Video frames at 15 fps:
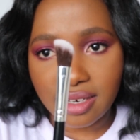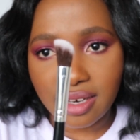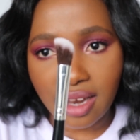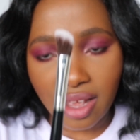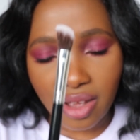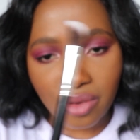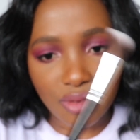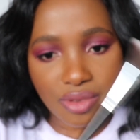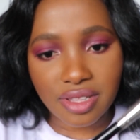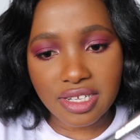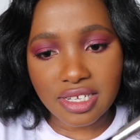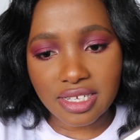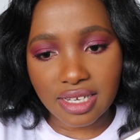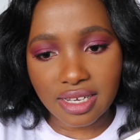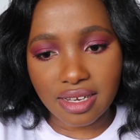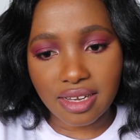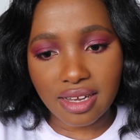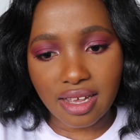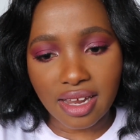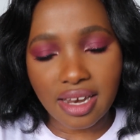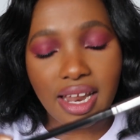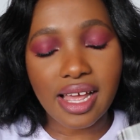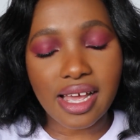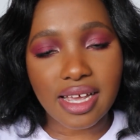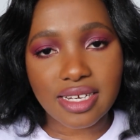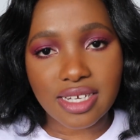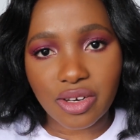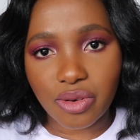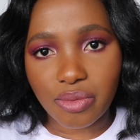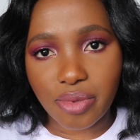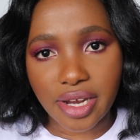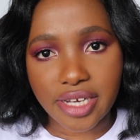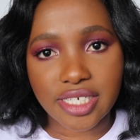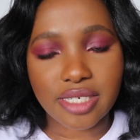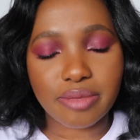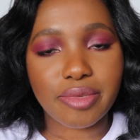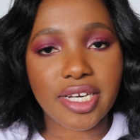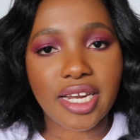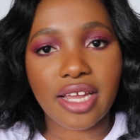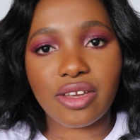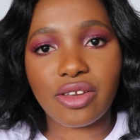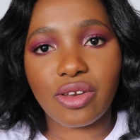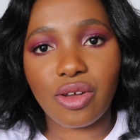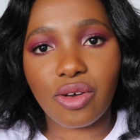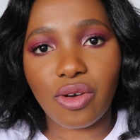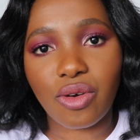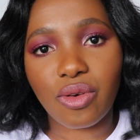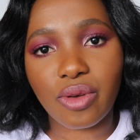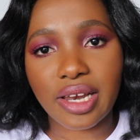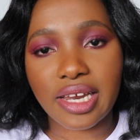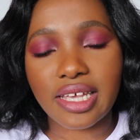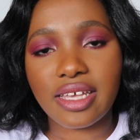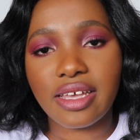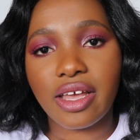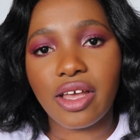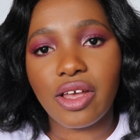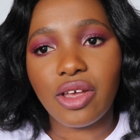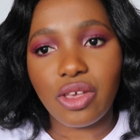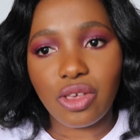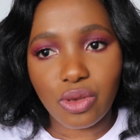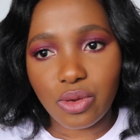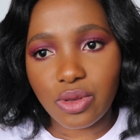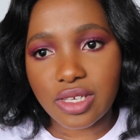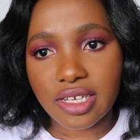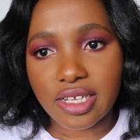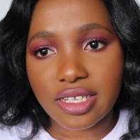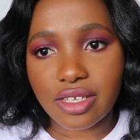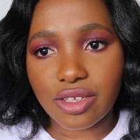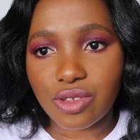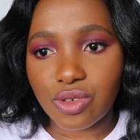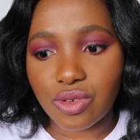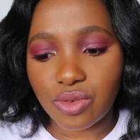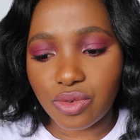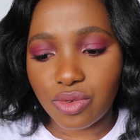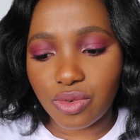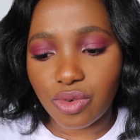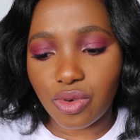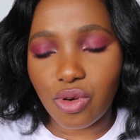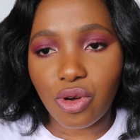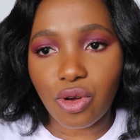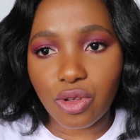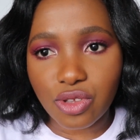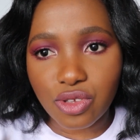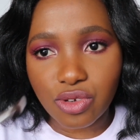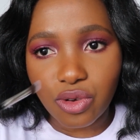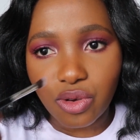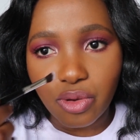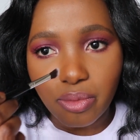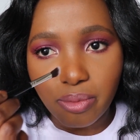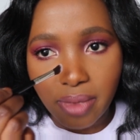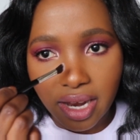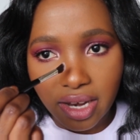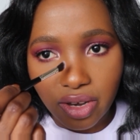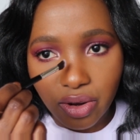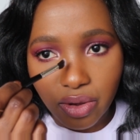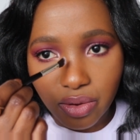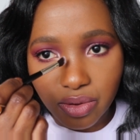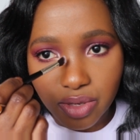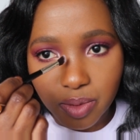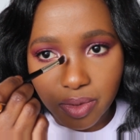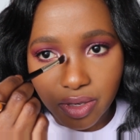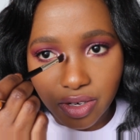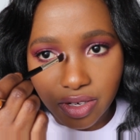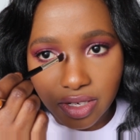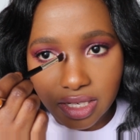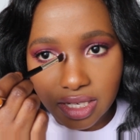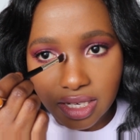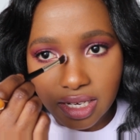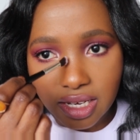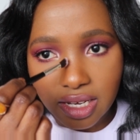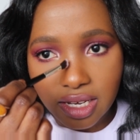Now this is an eyeshadow brush, but I only use it to contour my nose because